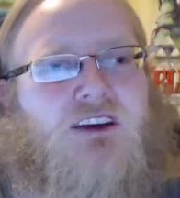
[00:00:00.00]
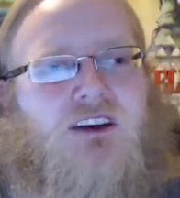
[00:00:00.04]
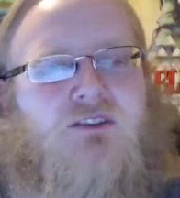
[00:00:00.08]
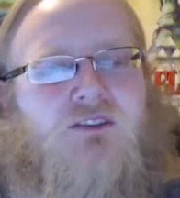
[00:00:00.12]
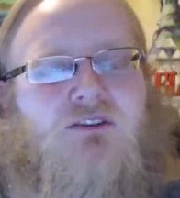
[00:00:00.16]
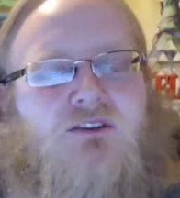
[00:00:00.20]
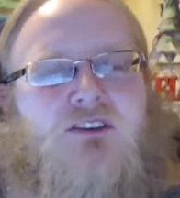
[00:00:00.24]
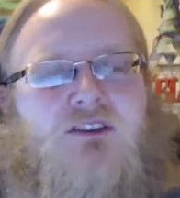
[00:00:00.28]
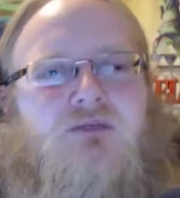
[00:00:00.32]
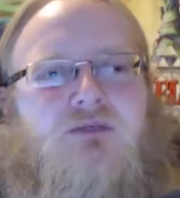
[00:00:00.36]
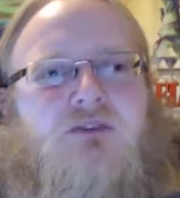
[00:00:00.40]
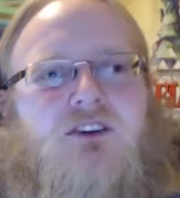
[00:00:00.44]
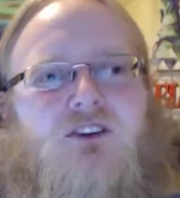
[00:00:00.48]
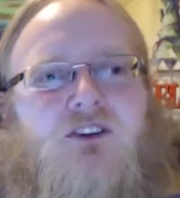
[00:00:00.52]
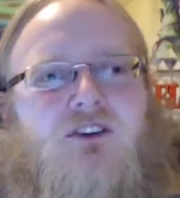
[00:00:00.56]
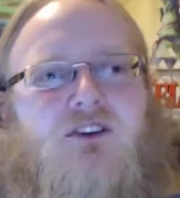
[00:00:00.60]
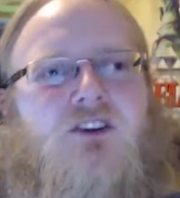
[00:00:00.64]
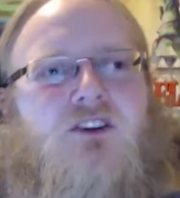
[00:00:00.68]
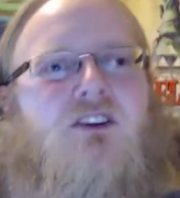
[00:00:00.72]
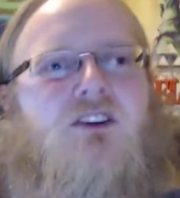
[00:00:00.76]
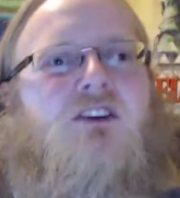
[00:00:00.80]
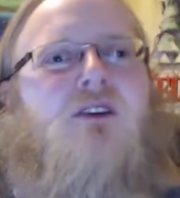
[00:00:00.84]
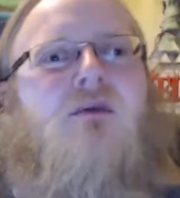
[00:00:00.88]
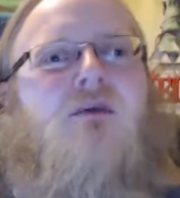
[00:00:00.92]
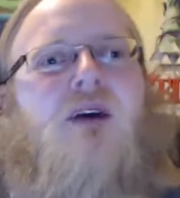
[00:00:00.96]
seems like they're going
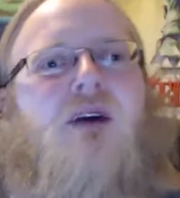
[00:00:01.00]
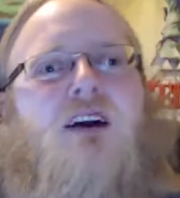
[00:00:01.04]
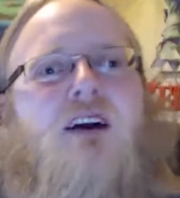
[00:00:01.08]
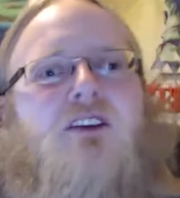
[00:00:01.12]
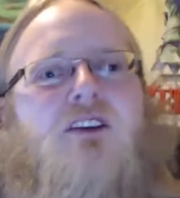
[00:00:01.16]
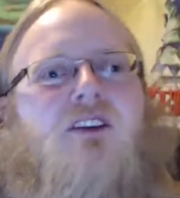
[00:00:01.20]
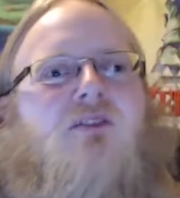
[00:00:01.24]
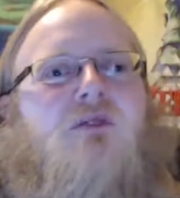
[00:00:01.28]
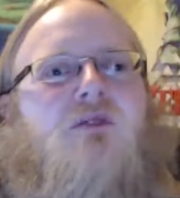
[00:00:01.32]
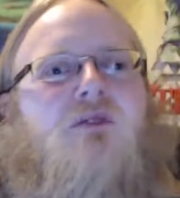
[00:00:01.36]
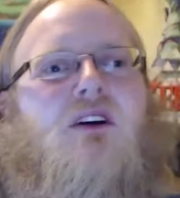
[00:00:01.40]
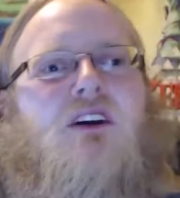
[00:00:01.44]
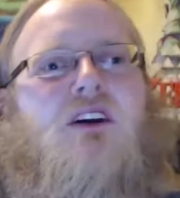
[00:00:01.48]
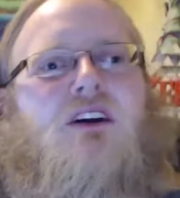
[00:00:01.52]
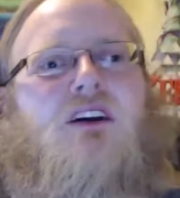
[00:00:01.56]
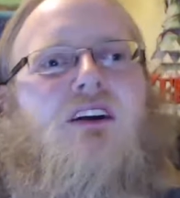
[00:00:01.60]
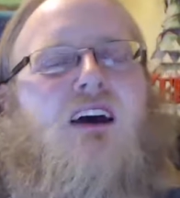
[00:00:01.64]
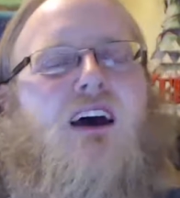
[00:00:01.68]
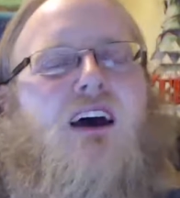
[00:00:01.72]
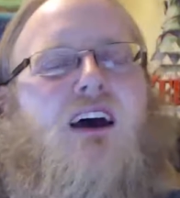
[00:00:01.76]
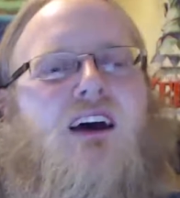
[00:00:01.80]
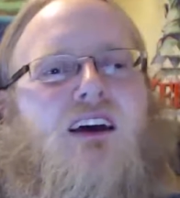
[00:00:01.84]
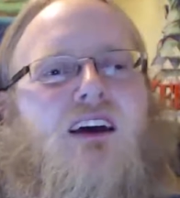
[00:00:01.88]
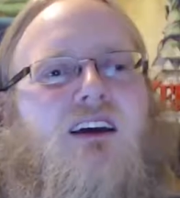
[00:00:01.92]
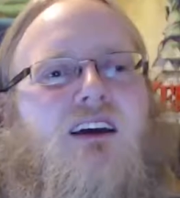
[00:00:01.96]
to go back to the running
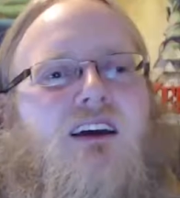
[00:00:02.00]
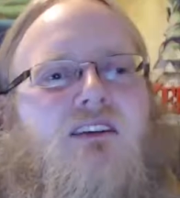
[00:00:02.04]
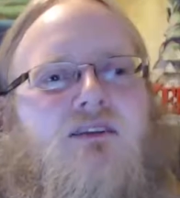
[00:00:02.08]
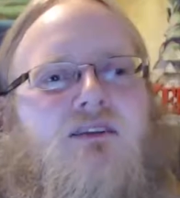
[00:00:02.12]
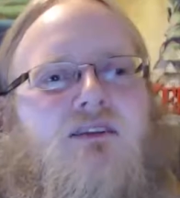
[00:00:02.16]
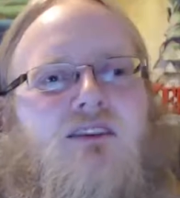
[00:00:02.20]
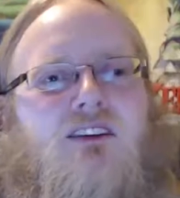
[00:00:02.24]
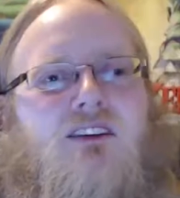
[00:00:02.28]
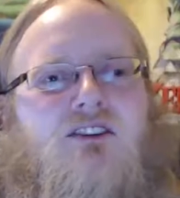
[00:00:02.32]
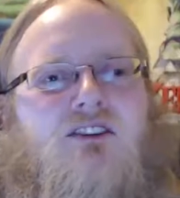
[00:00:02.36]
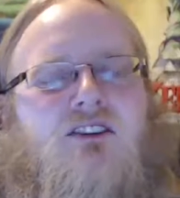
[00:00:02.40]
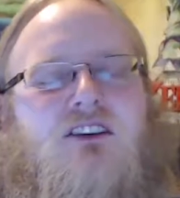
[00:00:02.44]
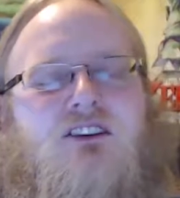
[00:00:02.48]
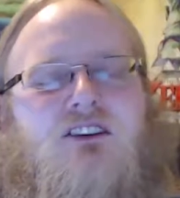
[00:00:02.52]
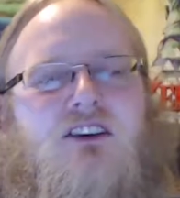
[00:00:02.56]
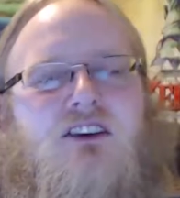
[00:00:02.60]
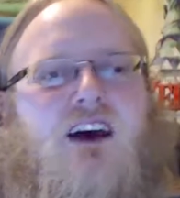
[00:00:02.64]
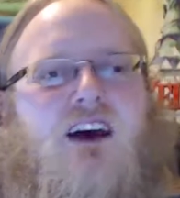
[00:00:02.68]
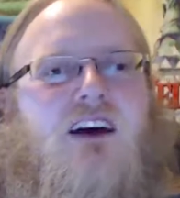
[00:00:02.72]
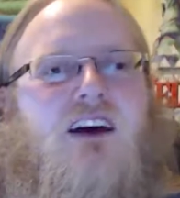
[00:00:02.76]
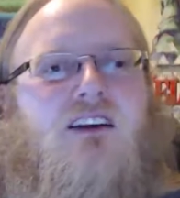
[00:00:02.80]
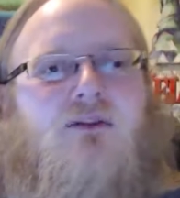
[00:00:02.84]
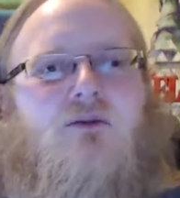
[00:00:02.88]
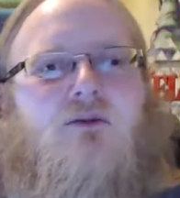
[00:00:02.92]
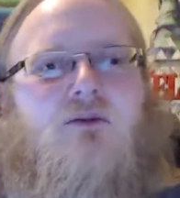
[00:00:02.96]
gag, and this is
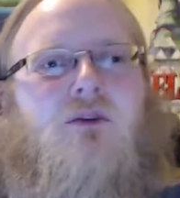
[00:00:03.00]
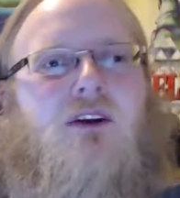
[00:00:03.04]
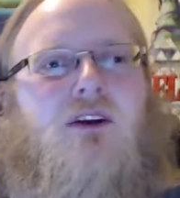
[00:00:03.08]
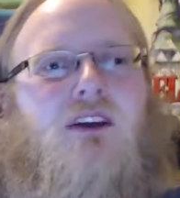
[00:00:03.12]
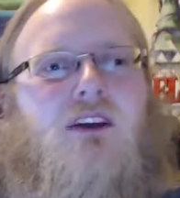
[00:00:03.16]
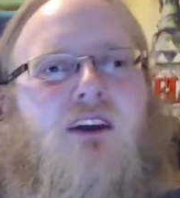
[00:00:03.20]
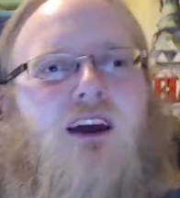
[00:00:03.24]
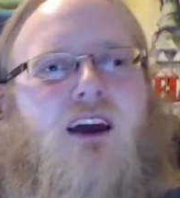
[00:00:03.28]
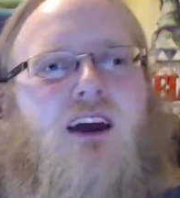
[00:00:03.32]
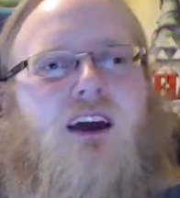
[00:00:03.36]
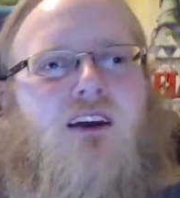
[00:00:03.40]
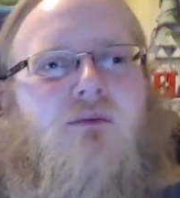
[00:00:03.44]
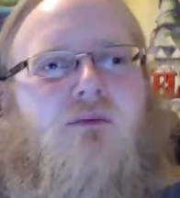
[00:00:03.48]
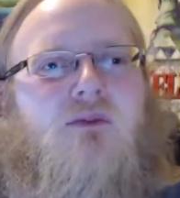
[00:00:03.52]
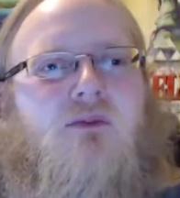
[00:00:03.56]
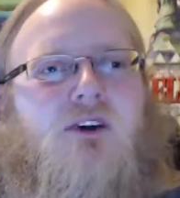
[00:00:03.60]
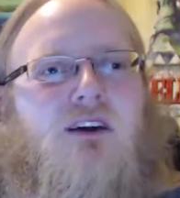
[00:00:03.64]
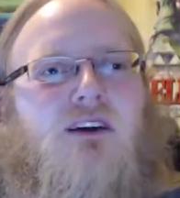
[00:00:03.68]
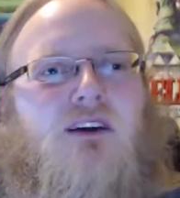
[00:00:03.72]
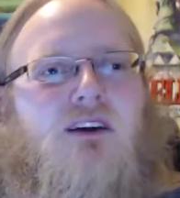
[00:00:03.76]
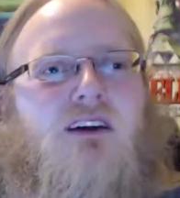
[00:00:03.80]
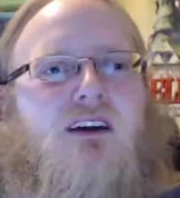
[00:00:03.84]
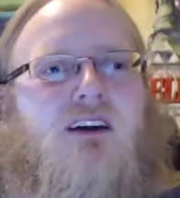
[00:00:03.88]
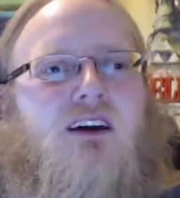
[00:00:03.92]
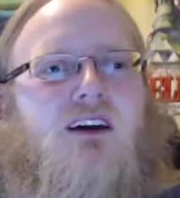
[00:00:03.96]
kind of the running gag, but
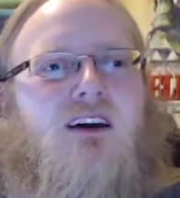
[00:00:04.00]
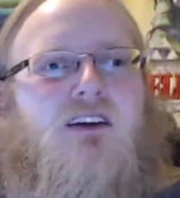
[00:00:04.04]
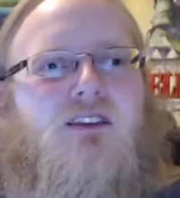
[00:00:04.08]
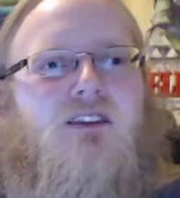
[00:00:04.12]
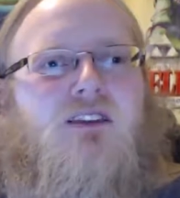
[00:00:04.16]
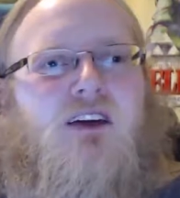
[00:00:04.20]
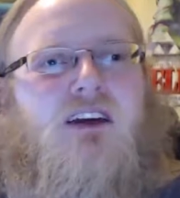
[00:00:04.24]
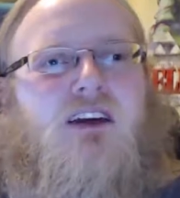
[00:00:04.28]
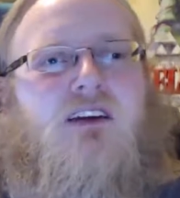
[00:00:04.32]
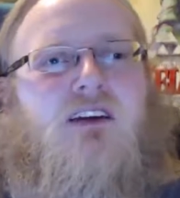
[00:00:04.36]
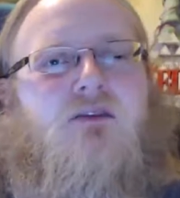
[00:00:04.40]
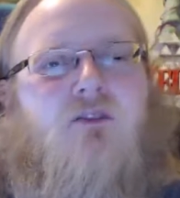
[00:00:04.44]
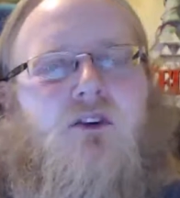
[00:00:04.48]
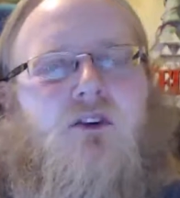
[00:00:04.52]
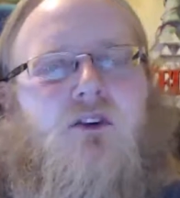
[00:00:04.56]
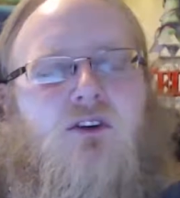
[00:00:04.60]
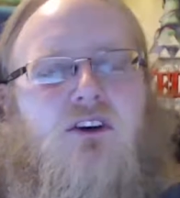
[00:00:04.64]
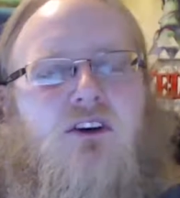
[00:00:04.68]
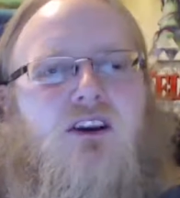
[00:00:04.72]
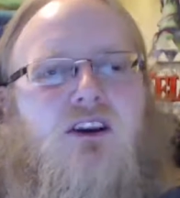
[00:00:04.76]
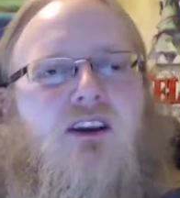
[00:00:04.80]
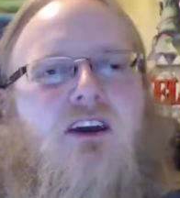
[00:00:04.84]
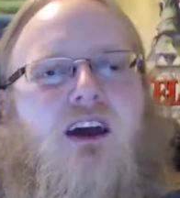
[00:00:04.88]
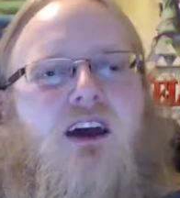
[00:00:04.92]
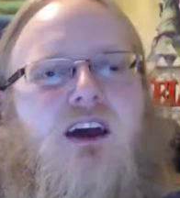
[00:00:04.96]
they invert it
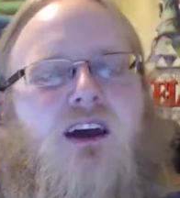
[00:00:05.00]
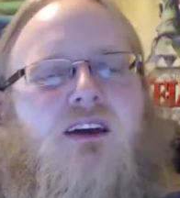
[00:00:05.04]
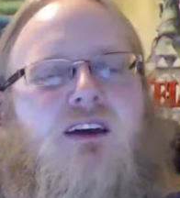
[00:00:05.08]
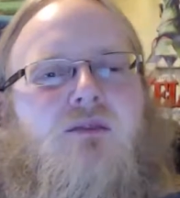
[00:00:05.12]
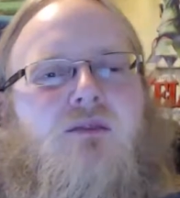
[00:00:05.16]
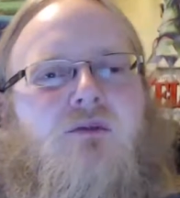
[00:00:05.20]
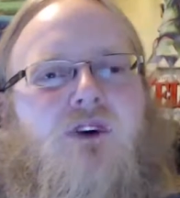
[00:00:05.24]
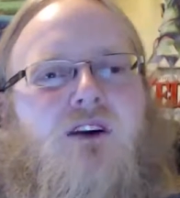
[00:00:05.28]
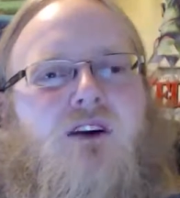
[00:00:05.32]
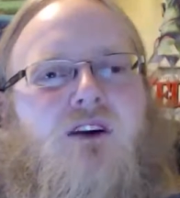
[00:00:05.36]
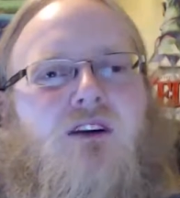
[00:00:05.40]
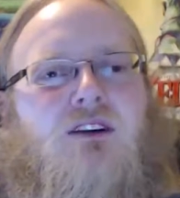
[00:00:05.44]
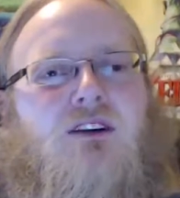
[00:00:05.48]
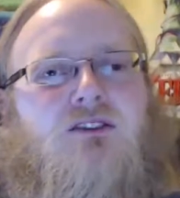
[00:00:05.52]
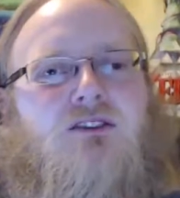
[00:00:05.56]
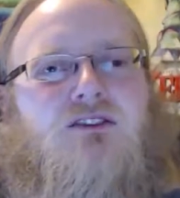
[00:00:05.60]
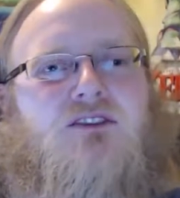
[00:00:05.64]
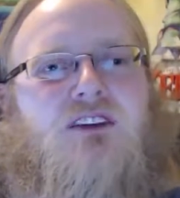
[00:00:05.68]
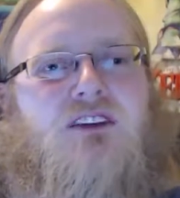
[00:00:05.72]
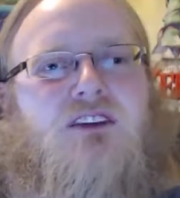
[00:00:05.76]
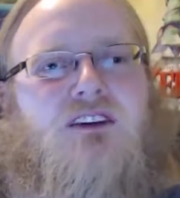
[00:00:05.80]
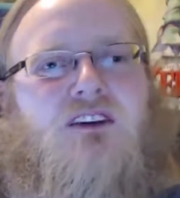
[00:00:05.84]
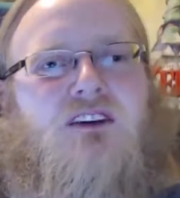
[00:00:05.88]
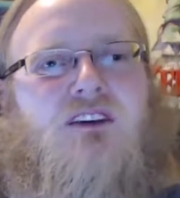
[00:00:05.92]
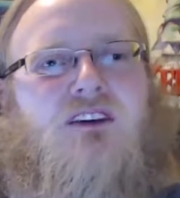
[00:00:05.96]
again, where he's,
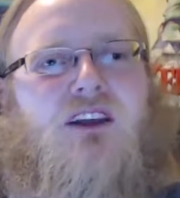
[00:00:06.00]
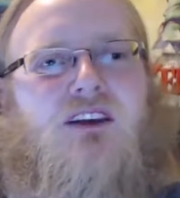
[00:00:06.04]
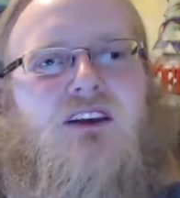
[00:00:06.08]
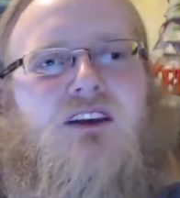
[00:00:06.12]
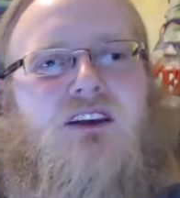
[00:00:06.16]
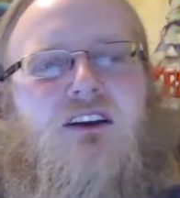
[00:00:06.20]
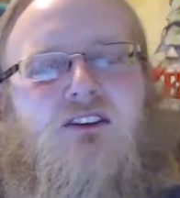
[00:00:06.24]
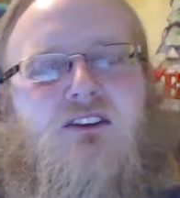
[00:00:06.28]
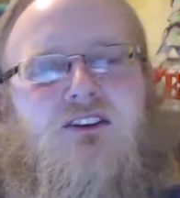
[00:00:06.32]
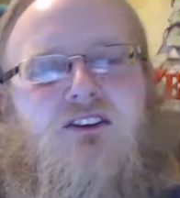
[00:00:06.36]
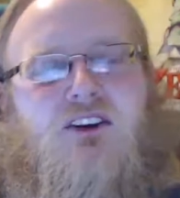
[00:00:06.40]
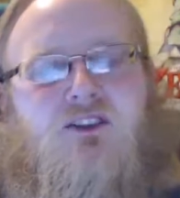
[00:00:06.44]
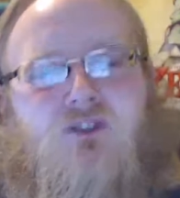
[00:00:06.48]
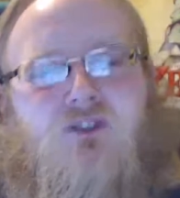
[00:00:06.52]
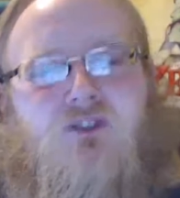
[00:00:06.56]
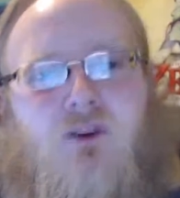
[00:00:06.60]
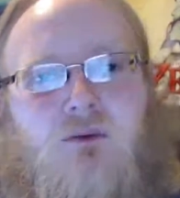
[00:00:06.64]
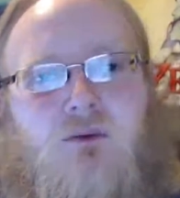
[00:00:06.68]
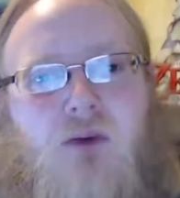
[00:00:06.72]
like, he starts going, my